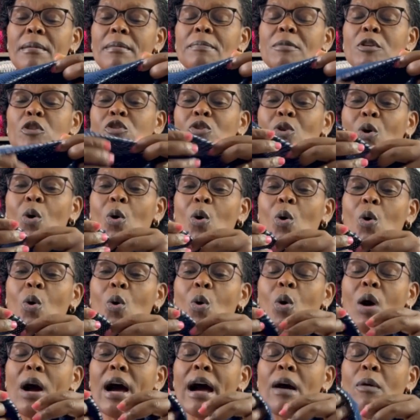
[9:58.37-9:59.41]

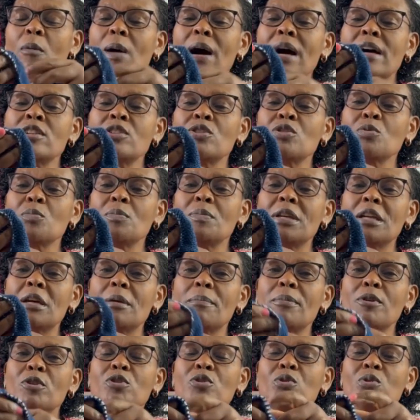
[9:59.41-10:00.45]
So I want to be
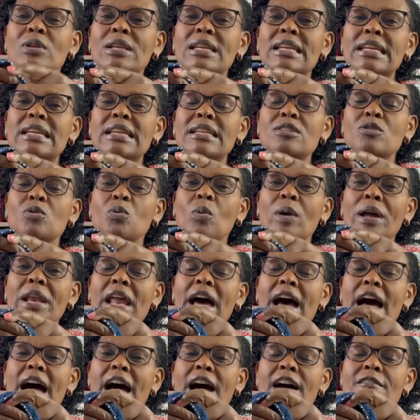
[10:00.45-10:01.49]
able to knit when
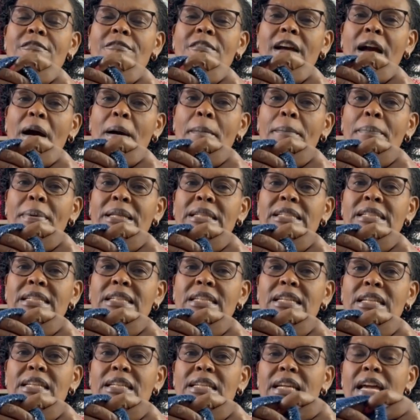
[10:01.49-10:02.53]
I have company.
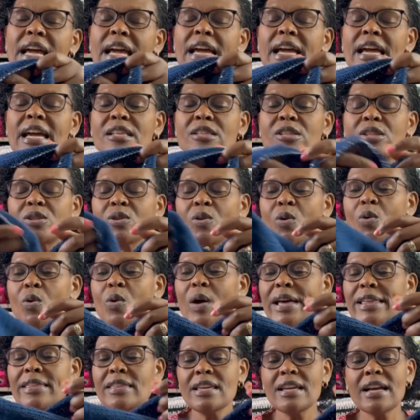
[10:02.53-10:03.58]
And so
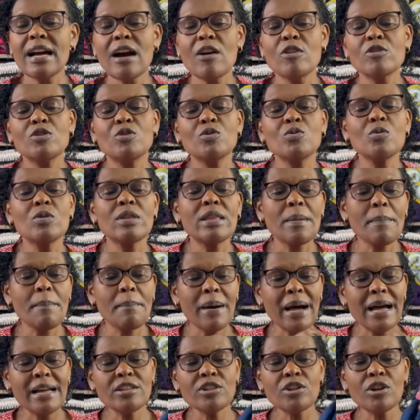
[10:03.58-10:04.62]
I think I'll do the
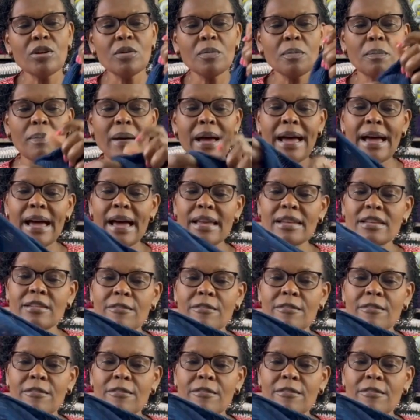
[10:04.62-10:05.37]
button bed